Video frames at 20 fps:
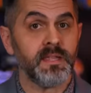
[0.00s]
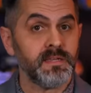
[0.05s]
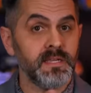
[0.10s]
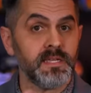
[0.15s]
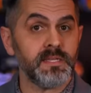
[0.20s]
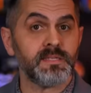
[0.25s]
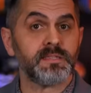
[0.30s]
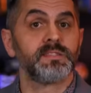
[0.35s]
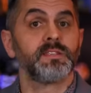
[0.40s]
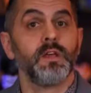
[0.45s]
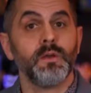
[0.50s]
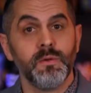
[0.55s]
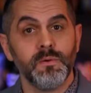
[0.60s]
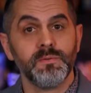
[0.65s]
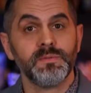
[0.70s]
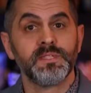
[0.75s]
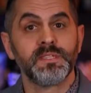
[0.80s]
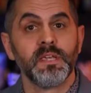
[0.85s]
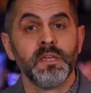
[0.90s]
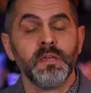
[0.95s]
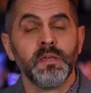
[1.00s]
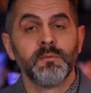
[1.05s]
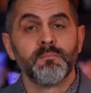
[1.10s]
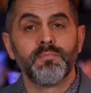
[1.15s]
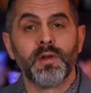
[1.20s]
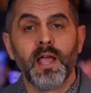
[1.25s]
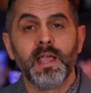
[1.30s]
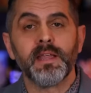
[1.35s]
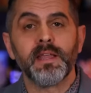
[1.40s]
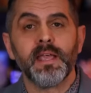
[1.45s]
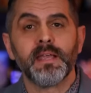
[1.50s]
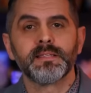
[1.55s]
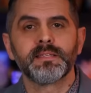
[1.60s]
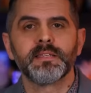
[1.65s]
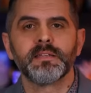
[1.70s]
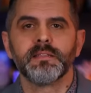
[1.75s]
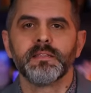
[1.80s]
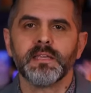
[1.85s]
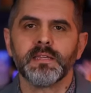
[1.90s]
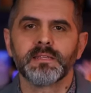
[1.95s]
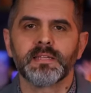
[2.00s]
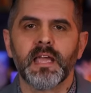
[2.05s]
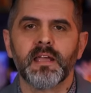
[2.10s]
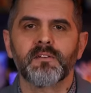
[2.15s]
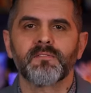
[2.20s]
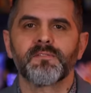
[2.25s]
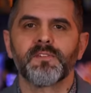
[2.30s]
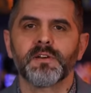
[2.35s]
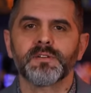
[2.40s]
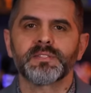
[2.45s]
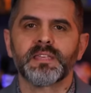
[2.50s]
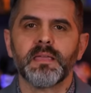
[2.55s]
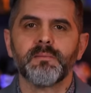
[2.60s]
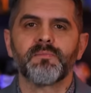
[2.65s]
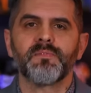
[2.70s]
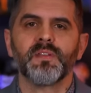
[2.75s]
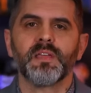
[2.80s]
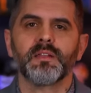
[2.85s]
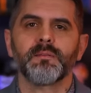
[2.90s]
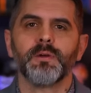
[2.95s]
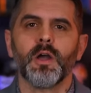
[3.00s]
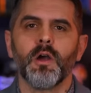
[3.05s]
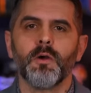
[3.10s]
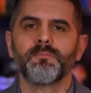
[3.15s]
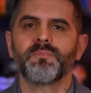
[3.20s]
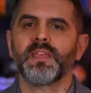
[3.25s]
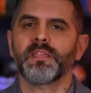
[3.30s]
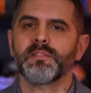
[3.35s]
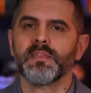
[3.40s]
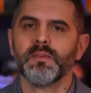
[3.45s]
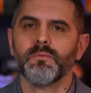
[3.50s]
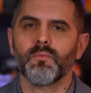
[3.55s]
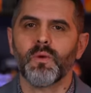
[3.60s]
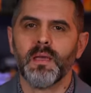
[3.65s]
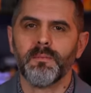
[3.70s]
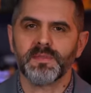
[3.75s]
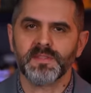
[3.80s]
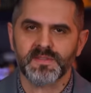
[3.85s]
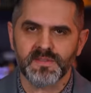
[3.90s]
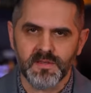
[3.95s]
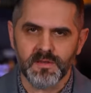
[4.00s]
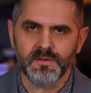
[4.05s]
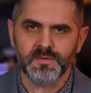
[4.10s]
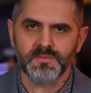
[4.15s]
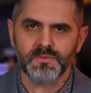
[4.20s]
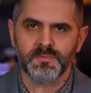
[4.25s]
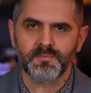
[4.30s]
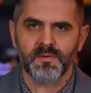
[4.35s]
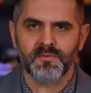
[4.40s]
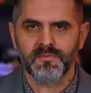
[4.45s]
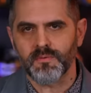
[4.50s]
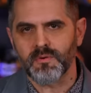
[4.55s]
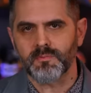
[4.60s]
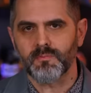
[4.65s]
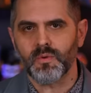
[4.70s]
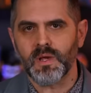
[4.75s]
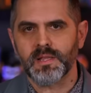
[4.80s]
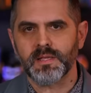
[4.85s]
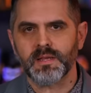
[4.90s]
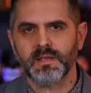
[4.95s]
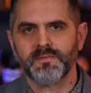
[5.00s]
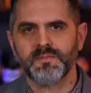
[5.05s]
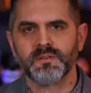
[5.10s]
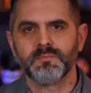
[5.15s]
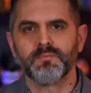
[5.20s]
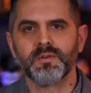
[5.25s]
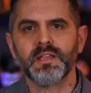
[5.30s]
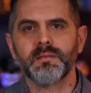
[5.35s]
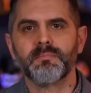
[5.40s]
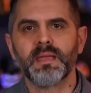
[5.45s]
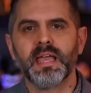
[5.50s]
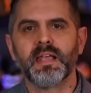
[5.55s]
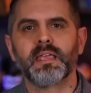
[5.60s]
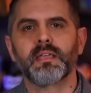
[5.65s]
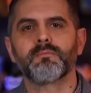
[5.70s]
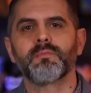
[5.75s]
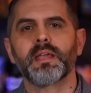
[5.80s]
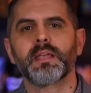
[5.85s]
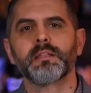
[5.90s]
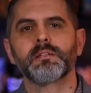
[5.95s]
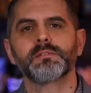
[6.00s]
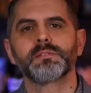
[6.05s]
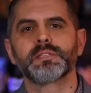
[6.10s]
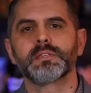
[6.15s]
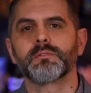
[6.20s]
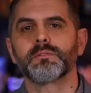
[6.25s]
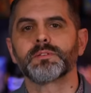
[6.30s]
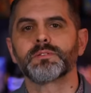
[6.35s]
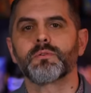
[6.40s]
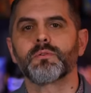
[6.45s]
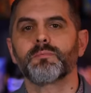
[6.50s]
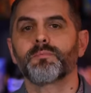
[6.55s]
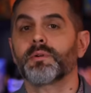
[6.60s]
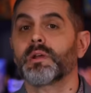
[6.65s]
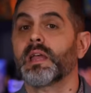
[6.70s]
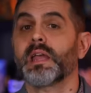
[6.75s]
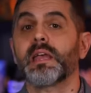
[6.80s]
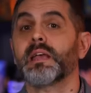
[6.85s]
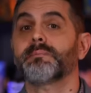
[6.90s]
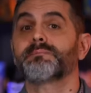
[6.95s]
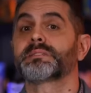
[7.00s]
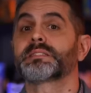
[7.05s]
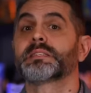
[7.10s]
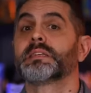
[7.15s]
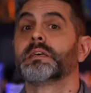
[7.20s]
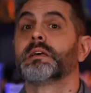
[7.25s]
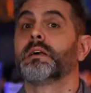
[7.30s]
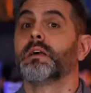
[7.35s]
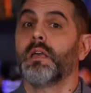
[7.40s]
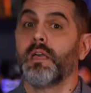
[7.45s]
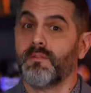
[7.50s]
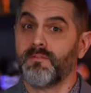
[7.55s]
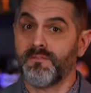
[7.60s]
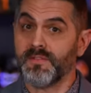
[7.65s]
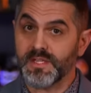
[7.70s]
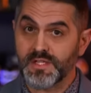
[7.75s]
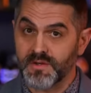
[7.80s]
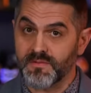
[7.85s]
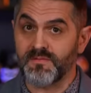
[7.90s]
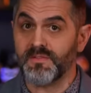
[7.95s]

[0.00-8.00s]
and isodes. Brian Henson and the entire Farscape fandom hoped that the webisodes would perform well enough to bring back a regular series or perhaps a feature